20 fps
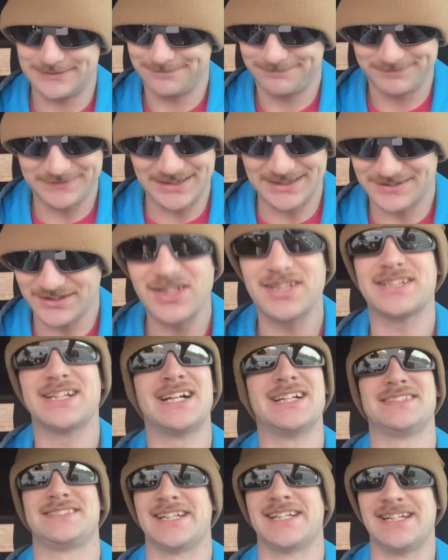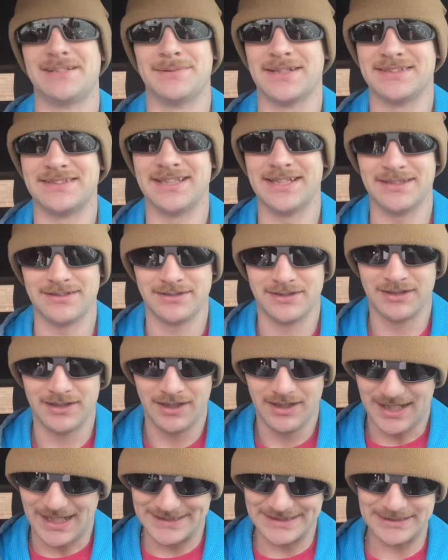That's all I got to say about that.
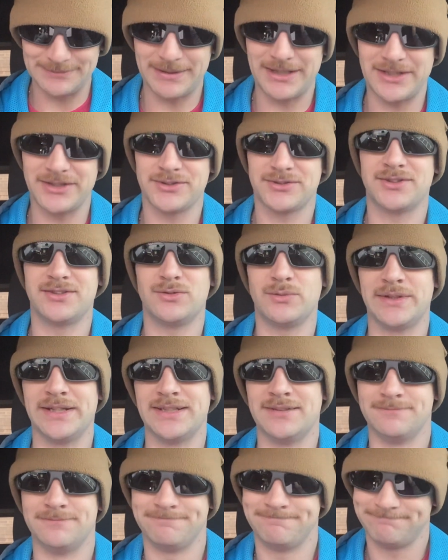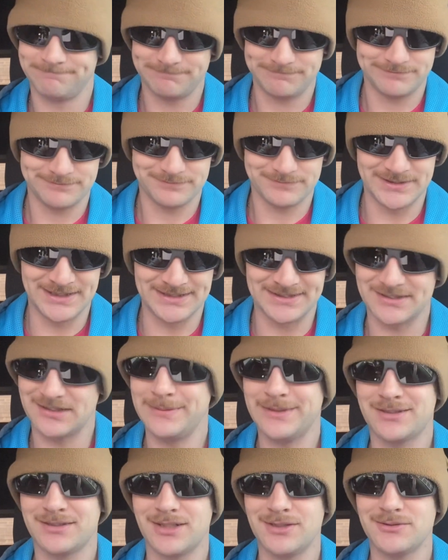I think Baylor's going to win. Is it going
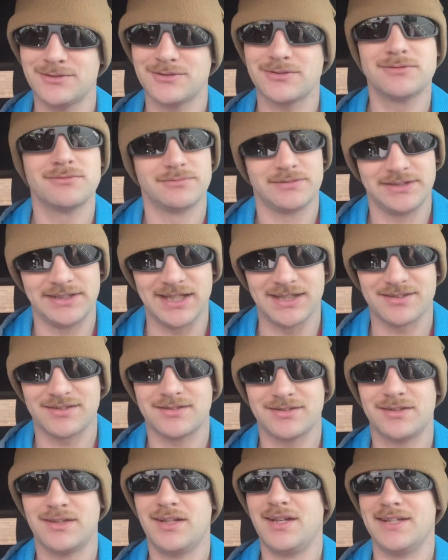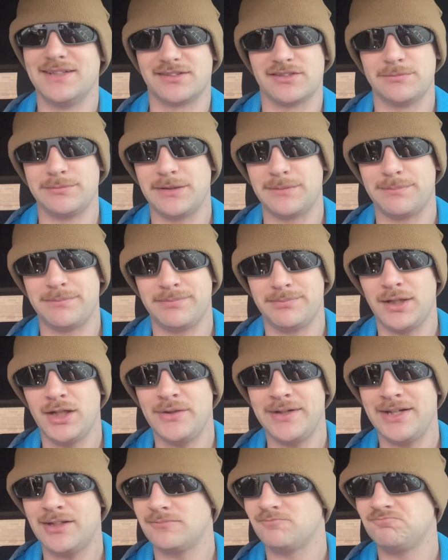to be close? Yes. Is it going to be a
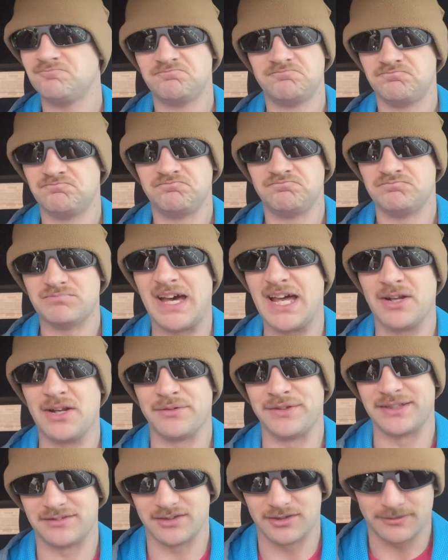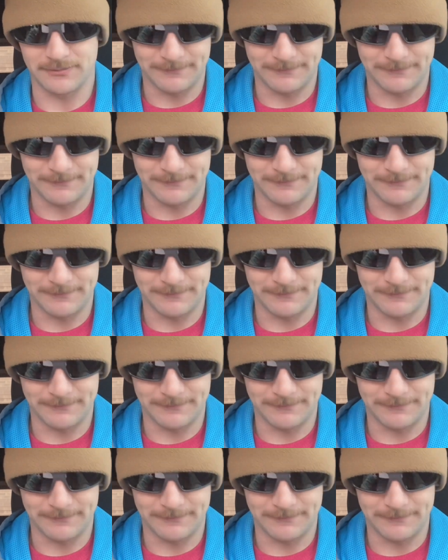blowout? I don't think so.